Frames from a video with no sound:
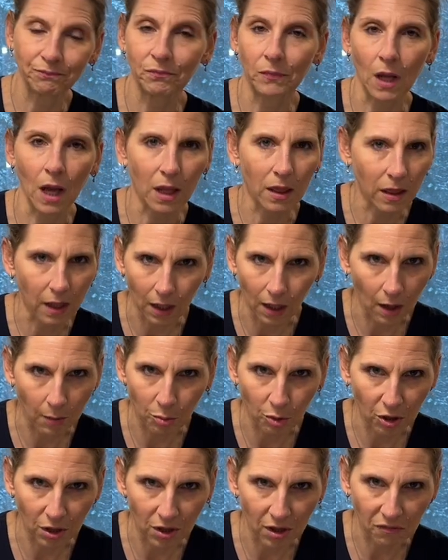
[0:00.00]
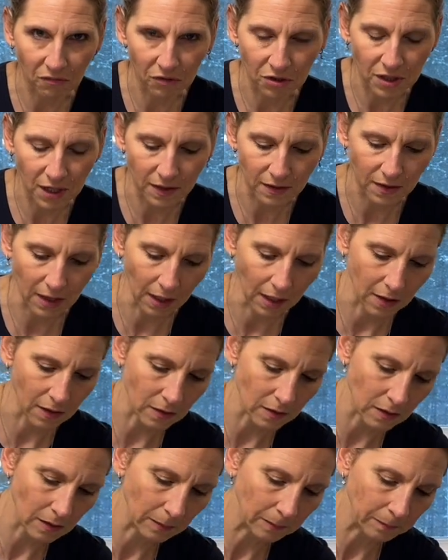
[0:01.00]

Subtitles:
I think I put it in for 10 seconds.